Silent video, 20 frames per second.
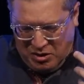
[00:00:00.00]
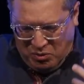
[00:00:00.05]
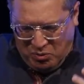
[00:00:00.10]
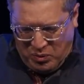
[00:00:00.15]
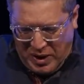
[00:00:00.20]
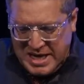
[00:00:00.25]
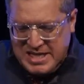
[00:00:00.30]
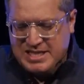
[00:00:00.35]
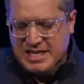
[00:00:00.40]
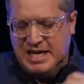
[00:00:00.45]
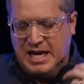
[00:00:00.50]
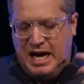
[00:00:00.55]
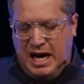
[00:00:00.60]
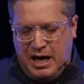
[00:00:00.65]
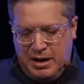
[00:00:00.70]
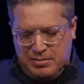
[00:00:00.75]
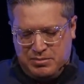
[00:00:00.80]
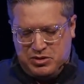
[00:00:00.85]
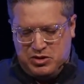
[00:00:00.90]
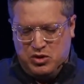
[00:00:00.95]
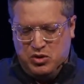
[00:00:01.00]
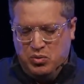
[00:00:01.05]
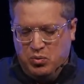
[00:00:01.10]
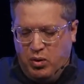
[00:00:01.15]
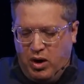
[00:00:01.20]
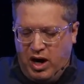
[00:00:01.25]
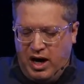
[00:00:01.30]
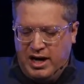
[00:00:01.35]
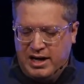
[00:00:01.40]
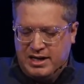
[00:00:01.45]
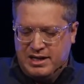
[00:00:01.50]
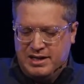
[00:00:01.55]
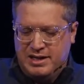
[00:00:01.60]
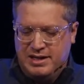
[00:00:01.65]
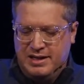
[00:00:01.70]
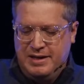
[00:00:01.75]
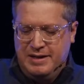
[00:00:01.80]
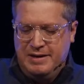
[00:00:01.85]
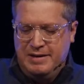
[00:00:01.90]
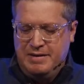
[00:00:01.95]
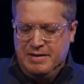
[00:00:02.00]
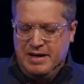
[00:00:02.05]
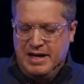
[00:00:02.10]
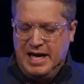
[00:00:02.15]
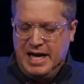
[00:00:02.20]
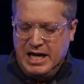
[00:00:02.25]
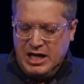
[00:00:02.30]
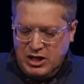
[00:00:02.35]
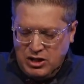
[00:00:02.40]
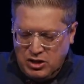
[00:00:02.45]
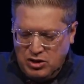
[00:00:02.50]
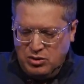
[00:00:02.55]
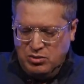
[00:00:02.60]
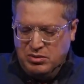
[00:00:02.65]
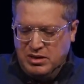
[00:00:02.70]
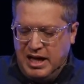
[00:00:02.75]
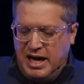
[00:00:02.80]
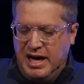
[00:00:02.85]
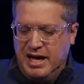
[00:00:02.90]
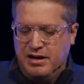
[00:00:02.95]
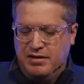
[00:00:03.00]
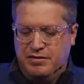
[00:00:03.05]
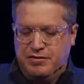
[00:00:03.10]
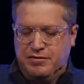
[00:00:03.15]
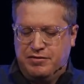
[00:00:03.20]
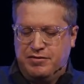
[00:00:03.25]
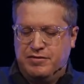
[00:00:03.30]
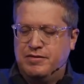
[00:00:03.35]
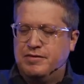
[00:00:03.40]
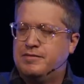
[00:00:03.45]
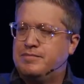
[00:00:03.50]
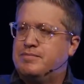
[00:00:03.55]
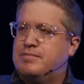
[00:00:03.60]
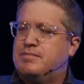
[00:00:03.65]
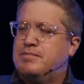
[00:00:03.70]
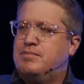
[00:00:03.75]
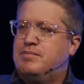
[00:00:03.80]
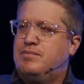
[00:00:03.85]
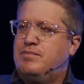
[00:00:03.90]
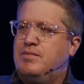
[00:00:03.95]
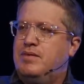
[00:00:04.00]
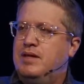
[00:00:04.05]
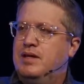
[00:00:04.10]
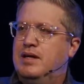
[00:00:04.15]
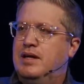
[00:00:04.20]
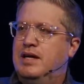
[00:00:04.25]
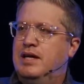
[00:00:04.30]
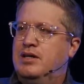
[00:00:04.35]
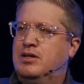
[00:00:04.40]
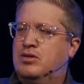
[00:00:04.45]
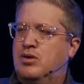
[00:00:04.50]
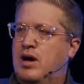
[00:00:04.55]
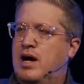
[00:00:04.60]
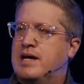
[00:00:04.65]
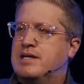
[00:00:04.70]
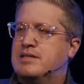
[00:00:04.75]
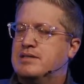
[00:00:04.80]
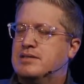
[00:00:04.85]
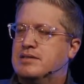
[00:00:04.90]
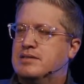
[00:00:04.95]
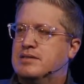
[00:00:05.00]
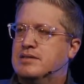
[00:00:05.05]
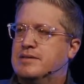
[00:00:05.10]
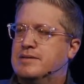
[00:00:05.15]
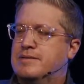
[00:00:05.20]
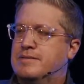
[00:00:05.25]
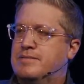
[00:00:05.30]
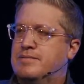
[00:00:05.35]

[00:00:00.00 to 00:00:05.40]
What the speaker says: raising up to walk a new life in Christ.